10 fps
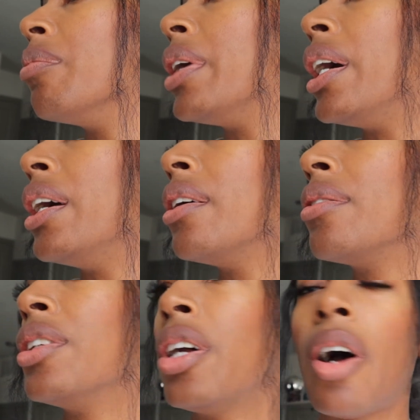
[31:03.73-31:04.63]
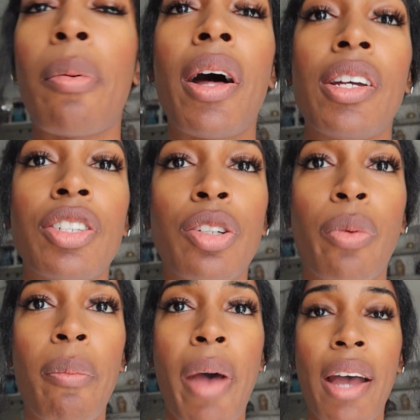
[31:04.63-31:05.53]
But, you know, I probably should have
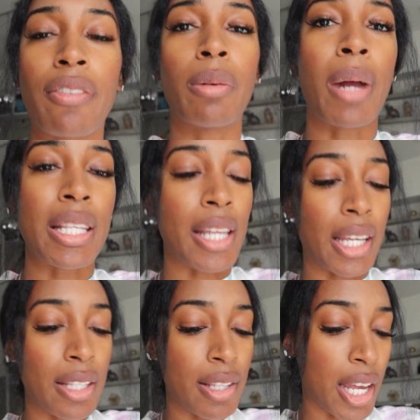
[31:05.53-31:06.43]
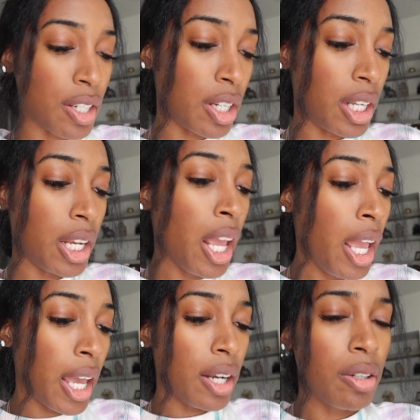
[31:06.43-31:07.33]
went back for my second session.
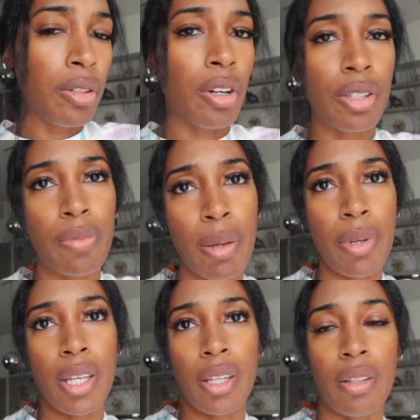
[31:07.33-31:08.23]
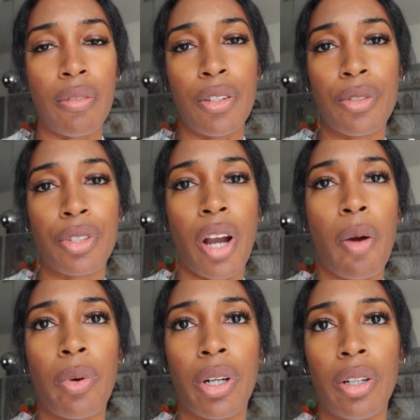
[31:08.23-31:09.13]
And who knows, maybe in the future
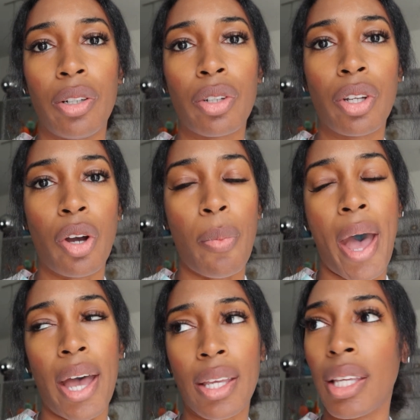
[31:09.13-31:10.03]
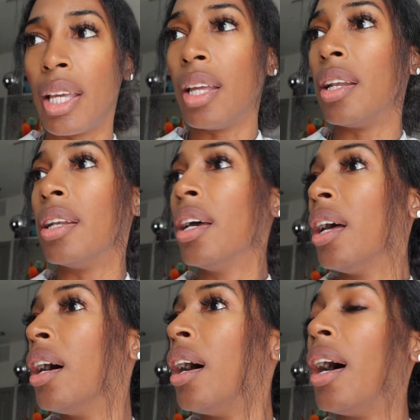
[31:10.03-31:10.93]
I will go back and
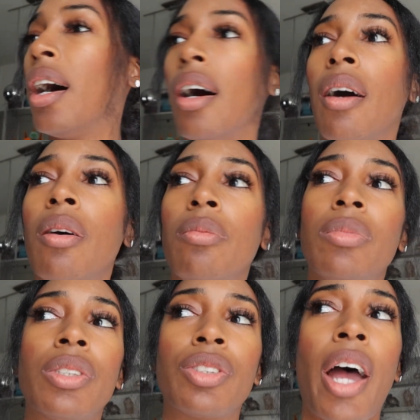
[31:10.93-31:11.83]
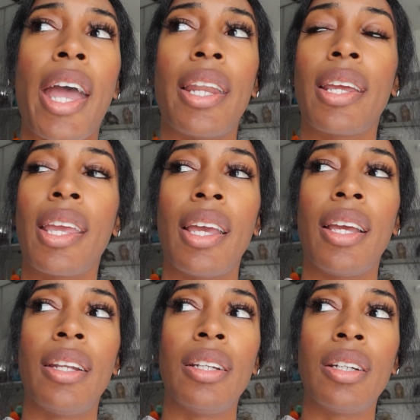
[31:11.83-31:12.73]
try it
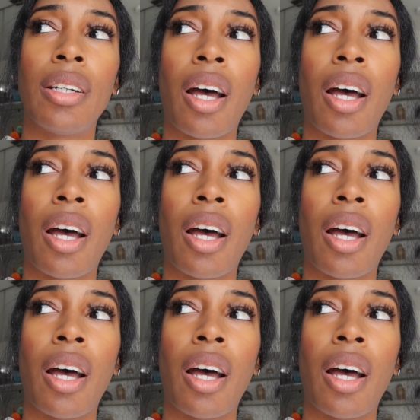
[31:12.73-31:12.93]
again.